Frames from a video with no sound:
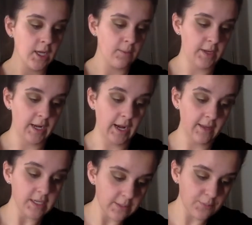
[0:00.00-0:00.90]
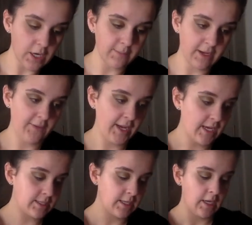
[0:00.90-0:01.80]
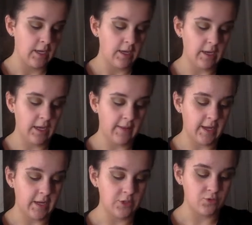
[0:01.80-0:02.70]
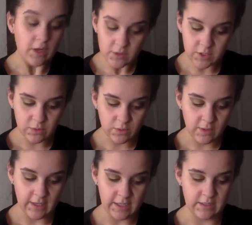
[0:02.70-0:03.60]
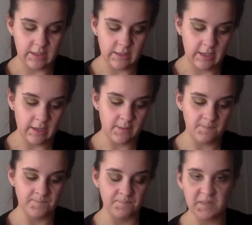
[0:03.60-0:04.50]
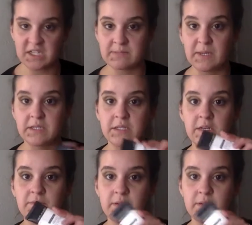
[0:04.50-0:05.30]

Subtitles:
But I like to prime my face in like a drugstore that isn't like expensive.